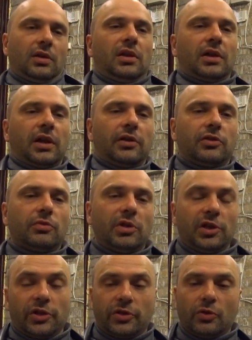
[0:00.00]
Okay, too
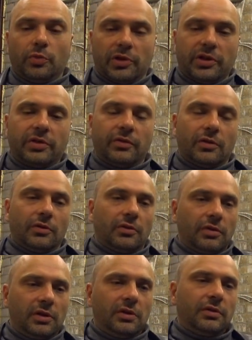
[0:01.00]
many supers will
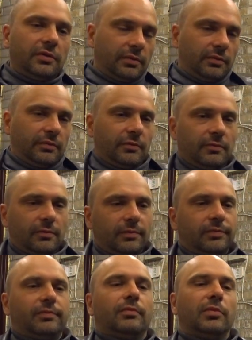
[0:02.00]

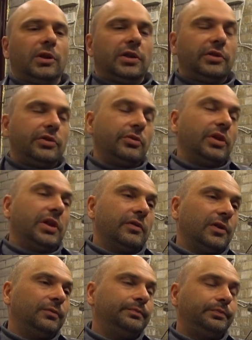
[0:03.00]
blend together.